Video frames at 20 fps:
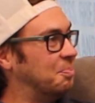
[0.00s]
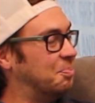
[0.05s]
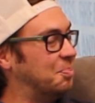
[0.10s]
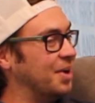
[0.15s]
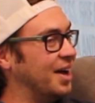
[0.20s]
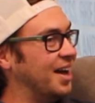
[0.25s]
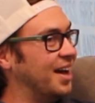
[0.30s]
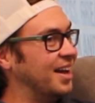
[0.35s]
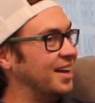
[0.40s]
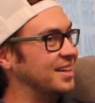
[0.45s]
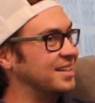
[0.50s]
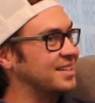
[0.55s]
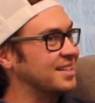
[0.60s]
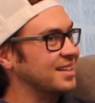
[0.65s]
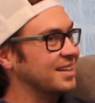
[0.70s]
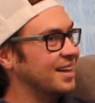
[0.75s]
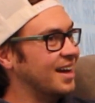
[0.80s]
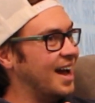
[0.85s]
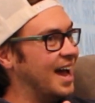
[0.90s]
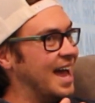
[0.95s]
But
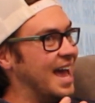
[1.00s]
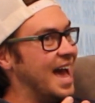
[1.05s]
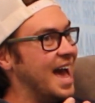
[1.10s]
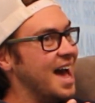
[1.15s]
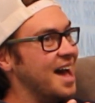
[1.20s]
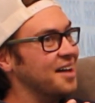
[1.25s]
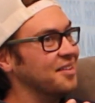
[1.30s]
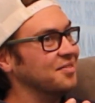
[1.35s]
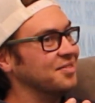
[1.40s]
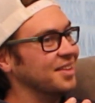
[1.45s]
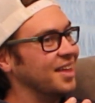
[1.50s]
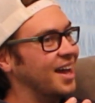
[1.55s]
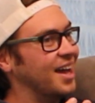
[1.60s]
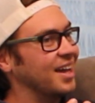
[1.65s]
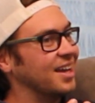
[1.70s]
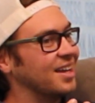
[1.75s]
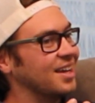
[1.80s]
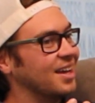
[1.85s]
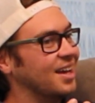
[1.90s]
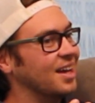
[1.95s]
I have
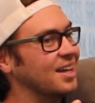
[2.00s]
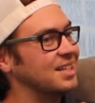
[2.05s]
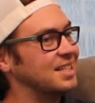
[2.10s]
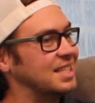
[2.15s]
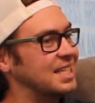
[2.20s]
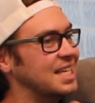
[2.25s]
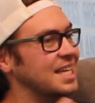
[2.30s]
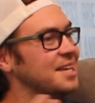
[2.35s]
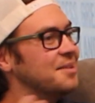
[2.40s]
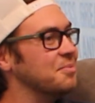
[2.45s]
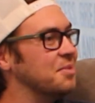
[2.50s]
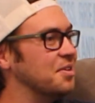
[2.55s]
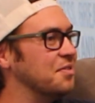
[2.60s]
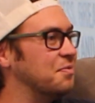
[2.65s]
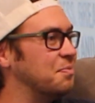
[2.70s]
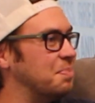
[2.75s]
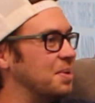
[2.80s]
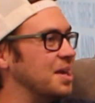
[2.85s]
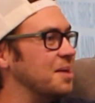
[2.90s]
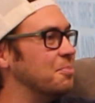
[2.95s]
like a team
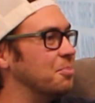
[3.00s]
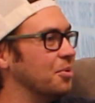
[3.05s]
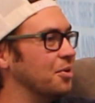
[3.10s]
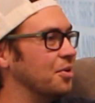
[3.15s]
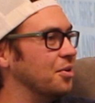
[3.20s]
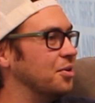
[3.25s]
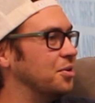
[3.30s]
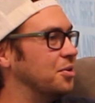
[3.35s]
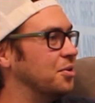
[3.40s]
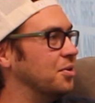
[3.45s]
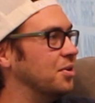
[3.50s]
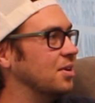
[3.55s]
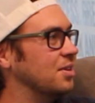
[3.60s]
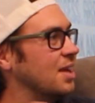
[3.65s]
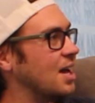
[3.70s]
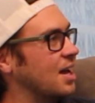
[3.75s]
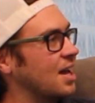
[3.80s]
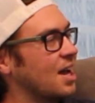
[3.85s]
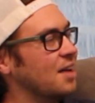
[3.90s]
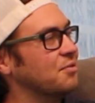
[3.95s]
of people who,
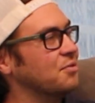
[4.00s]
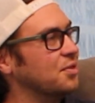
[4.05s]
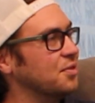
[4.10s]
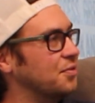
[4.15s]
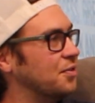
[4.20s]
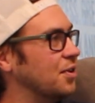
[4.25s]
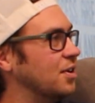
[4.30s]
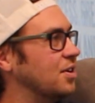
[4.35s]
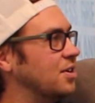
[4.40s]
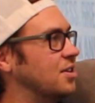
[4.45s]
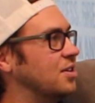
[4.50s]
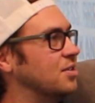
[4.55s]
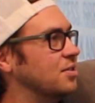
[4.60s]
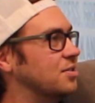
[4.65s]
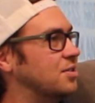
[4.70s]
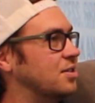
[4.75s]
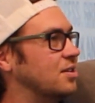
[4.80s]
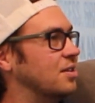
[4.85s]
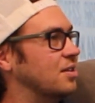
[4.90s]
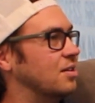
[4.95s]
like I've referred
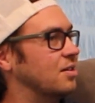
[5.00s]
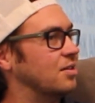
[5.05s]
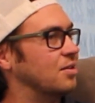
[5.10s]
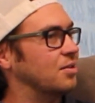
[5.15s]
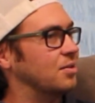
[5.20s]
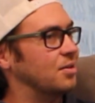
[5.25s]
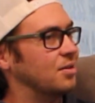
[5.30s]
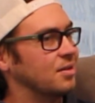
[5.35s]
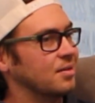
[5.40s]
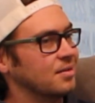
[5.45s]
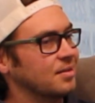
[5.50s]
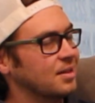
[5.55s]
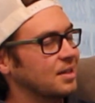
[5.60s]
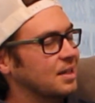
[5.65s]
you to